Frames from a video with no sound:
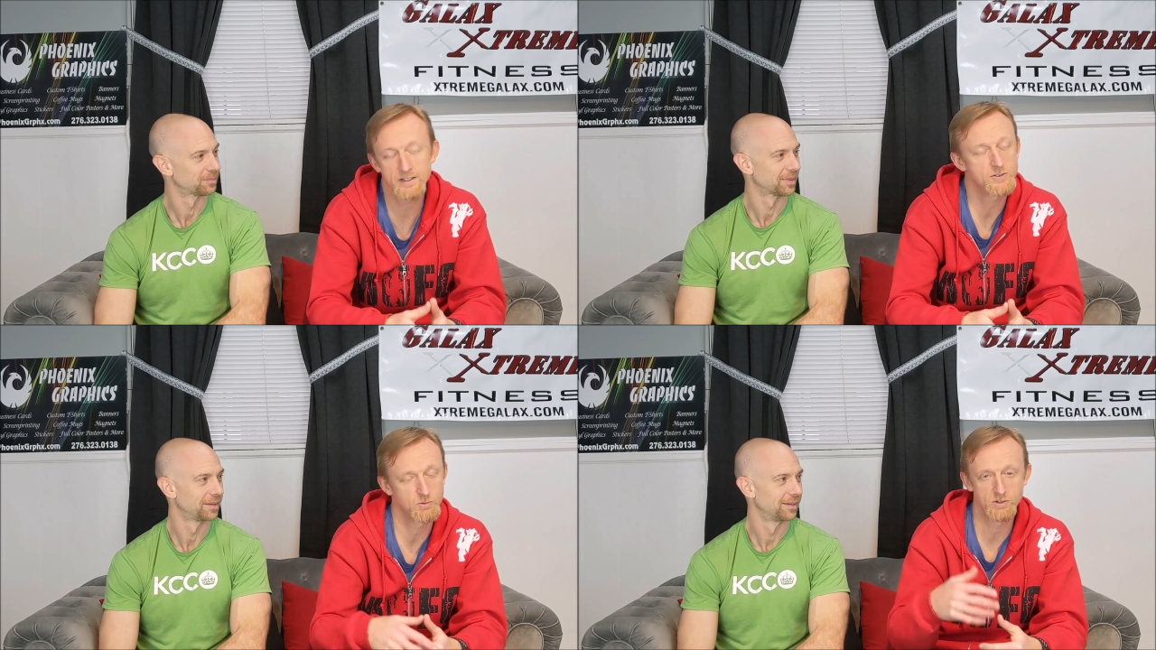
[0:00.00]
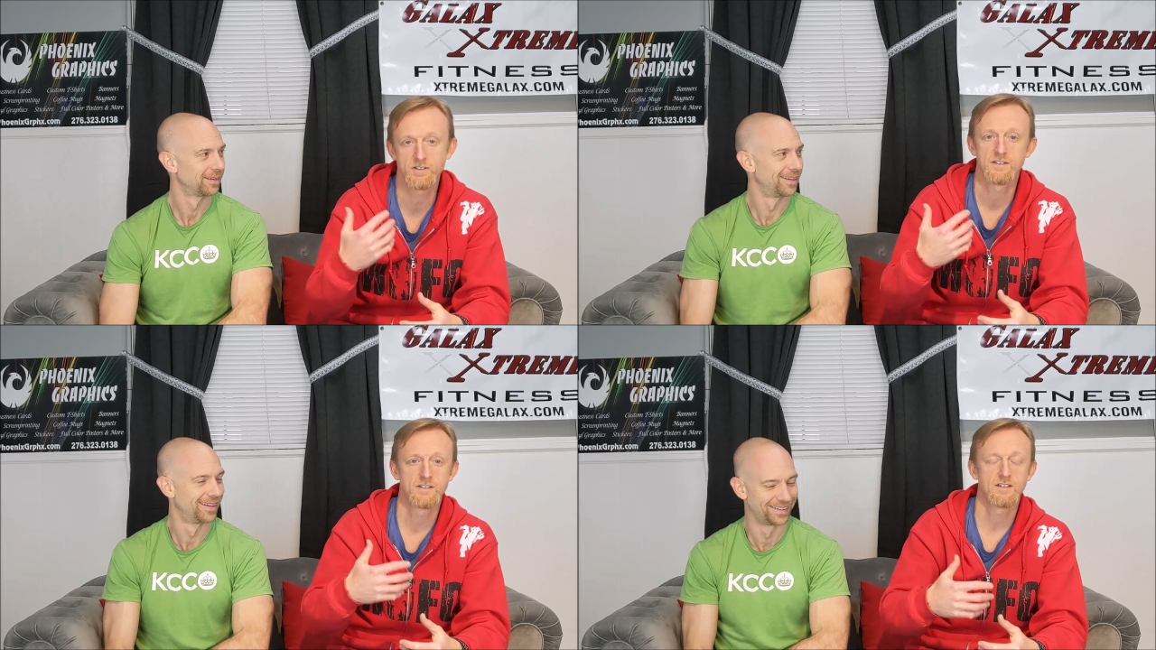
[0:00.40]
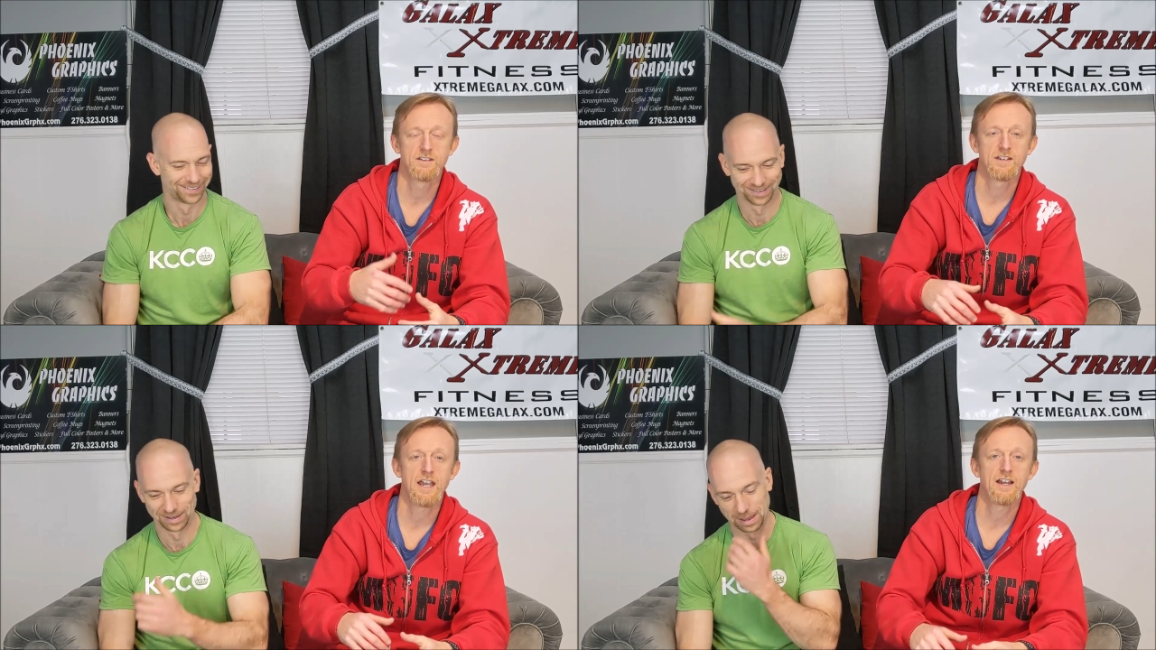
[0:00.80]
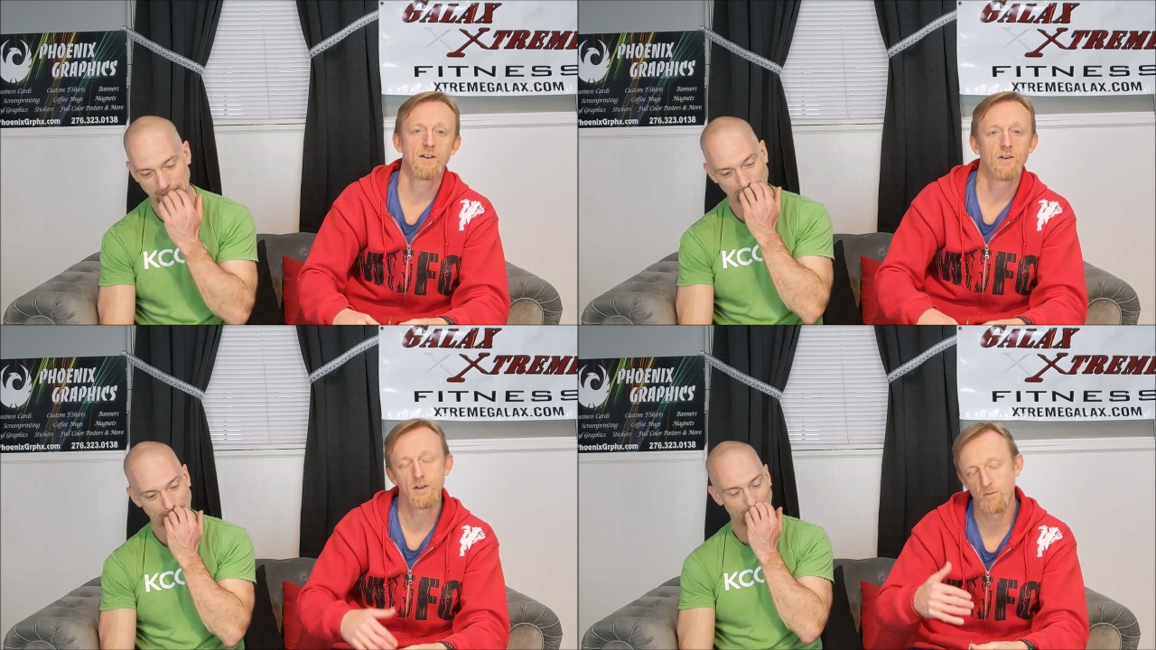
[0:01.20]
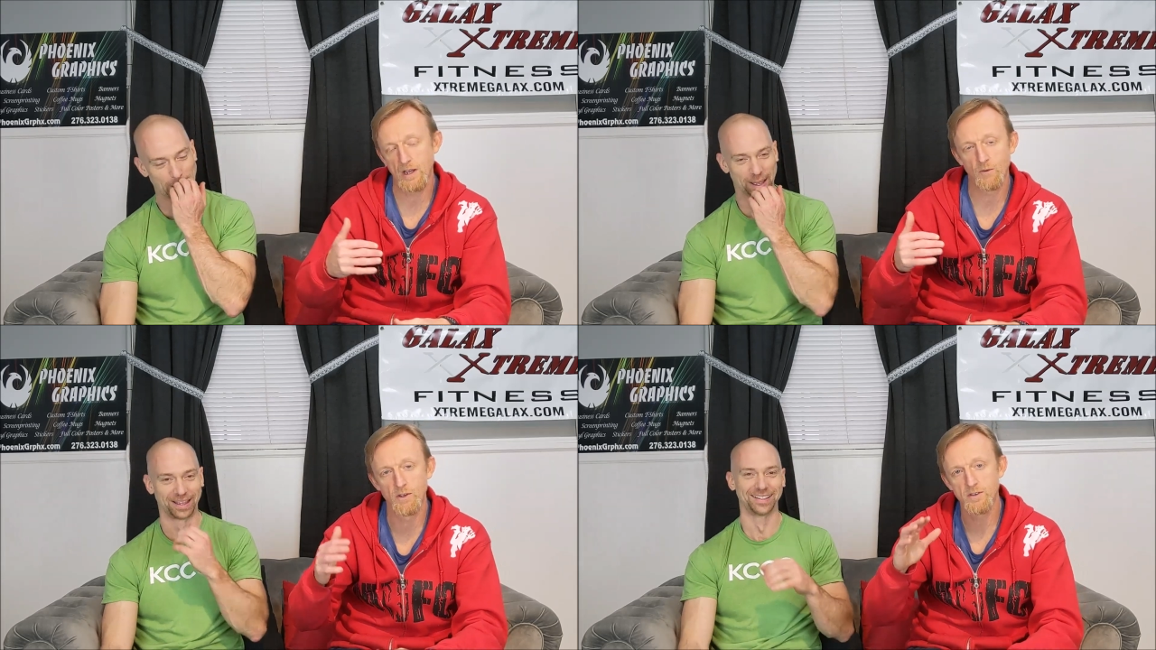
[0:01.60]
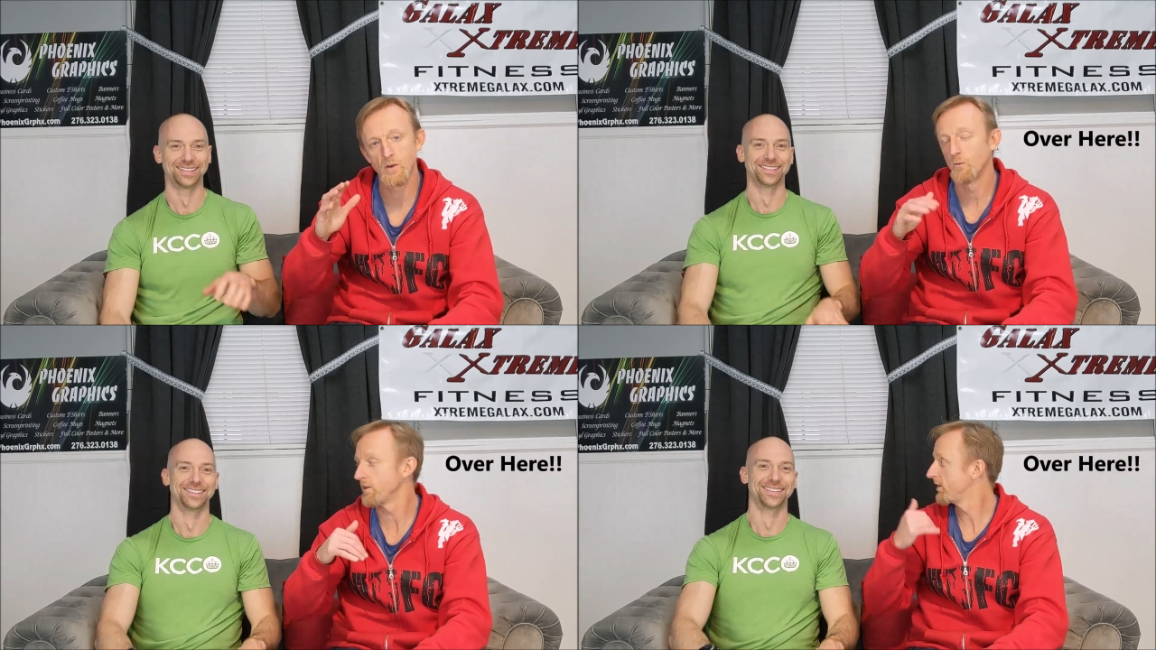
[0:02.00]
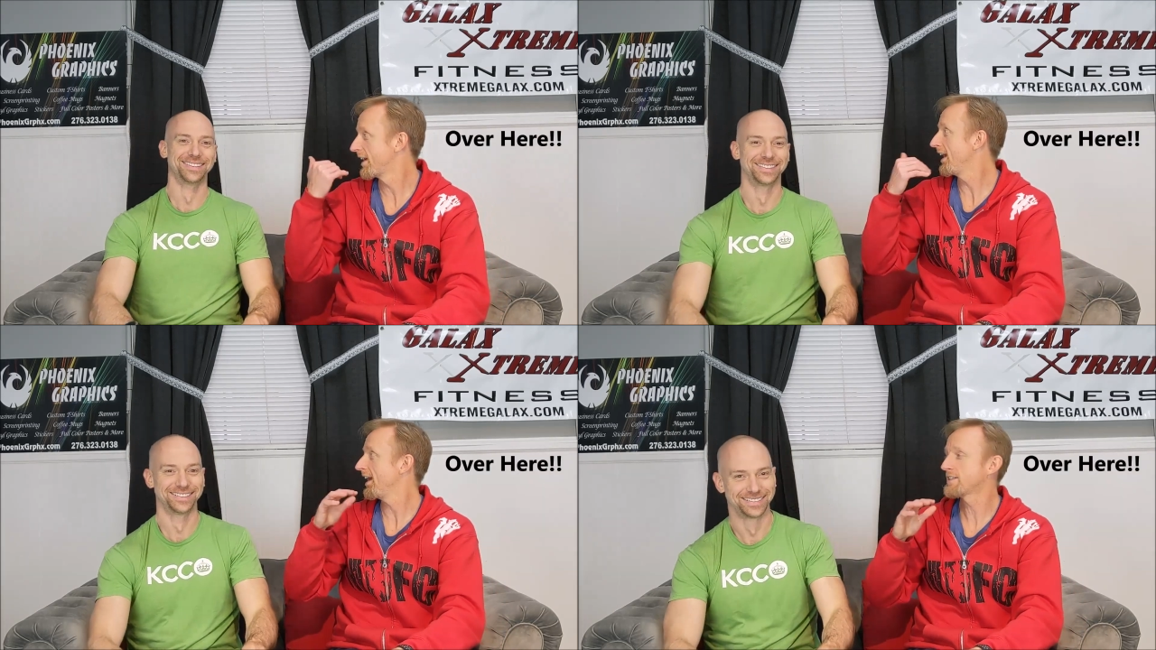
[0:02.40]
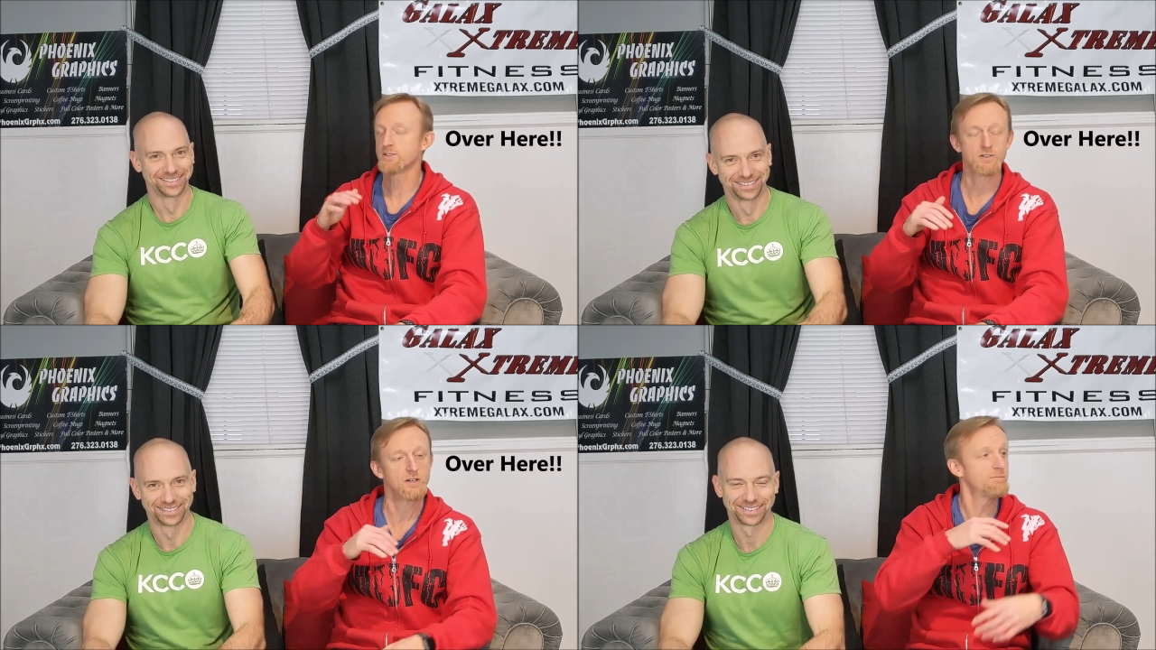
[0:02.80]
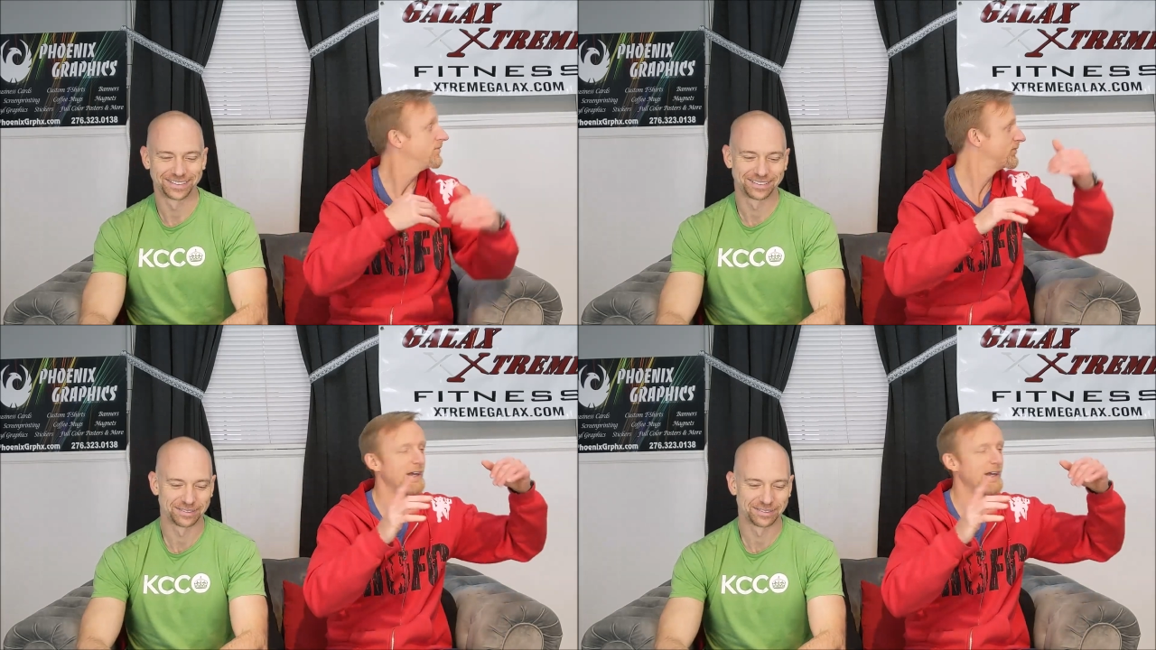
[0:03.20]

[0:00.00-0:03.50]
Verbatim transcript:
Speaker 1: and that's where the the, the Galax uh, with, with, the Galax Extreme.